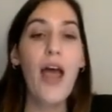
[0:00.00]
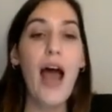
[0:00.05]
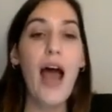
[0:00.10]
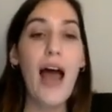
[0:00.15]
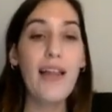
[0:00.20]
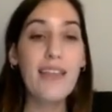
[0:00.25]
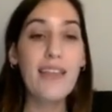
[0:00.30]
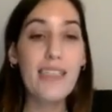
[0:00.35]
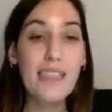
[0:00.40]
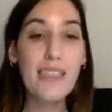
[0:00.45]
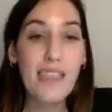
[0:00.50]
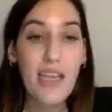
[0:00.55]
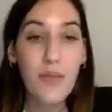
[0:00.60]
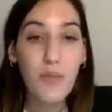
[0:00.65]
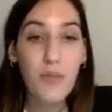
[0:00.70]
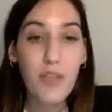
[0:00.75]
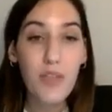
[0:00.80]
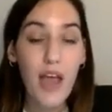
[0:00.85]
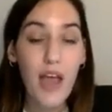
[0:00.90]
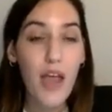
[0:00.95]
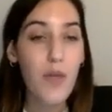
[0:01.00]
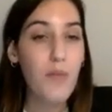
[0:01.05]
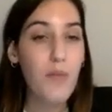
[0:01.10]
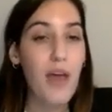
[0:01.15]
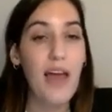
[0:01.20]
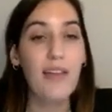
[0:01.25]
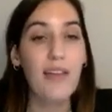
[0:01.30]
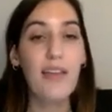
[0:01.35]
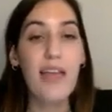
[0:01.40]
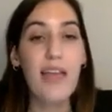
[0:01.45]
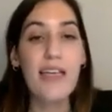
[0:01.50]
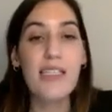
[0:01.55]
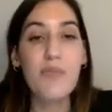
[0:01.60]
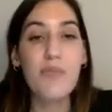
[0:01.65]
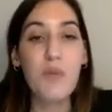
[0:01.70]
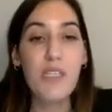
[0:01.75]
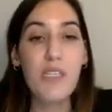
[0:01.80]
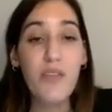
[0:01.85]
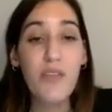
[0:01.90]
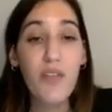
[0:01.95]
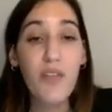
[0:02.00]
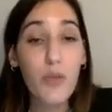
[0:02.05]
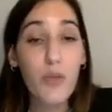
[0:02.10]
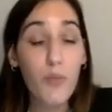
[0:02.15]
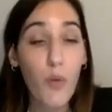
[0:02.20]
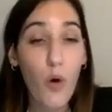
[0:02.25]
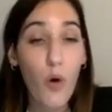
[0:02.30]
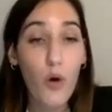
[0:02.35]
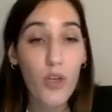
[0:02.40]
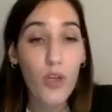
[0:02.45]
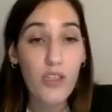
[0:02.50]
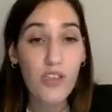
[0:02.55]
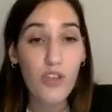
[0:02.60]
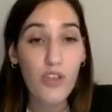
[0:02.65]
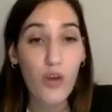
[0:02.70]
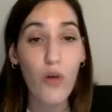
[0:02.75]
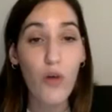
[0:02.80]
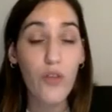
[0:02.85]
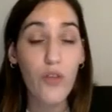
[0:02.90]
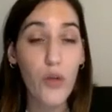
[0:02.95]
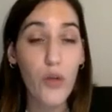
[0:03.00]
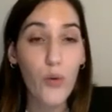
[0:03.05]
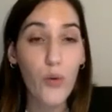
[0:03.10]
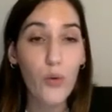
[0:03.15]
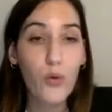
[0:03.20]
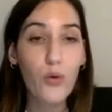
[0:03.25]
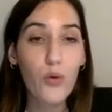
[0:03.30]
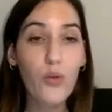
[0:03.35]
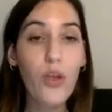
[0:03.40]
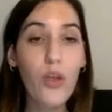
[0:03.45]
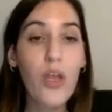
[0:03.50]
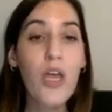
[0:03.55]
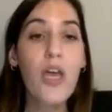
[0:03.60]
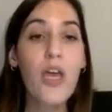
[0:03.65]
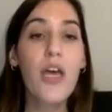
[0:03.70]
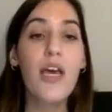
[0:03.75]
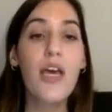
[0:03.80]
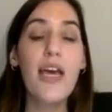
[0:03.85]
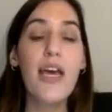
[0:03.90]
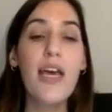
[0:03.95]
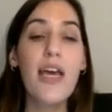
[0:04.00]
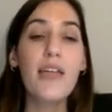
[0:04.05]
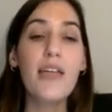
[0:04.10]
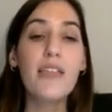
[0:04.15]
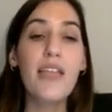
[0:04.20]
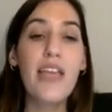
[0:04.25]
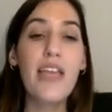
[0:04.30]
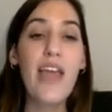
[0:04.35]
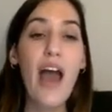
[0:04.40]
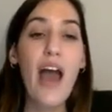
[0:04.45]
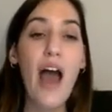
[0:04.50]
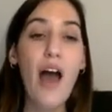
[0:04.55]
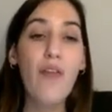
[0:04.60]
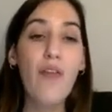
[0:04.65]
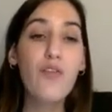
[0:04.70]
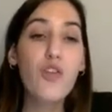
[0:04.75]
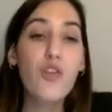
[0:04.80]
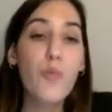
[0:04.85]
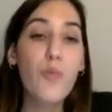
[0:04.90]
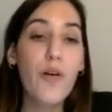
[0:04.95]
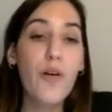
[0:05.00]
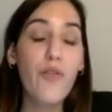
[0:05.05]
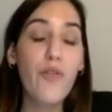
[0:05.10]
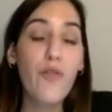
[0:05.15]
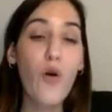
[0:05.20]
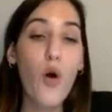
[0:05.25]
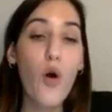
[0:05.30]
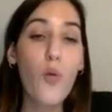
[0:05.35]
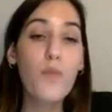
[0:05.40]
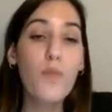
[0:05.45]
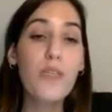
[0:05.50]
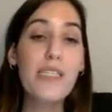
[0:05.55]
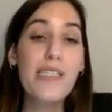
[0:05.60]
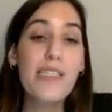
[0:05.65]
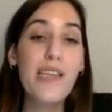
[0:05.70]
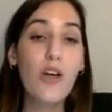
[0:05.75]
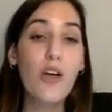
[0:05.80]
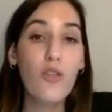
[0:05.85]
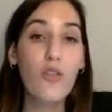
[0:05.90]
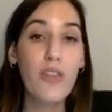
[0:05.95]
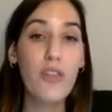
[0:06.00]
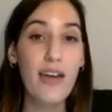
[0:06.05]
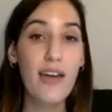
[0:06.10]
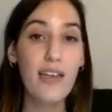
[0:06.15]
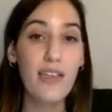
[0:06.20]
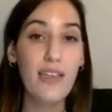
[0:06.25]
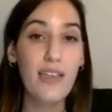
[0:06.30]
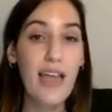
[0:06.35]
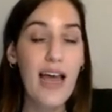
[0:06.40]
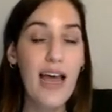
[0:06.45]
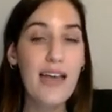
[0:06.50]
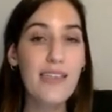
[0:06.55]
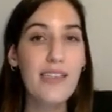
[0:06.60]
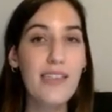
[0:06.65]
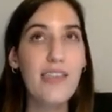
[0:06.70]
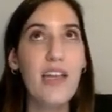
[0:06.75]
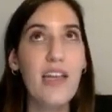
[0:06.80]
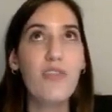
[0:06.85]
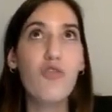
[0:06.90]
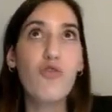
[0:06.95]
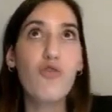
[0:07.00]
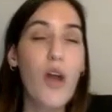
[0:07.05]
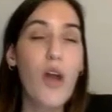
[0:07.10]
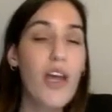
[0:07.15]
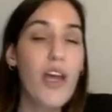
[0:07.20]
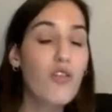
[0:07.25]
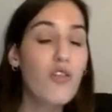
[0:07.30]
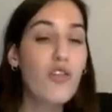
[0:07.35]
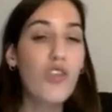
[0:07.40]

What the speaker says: At the same time, at specific points of the route, they have to perform secondary tasks that try to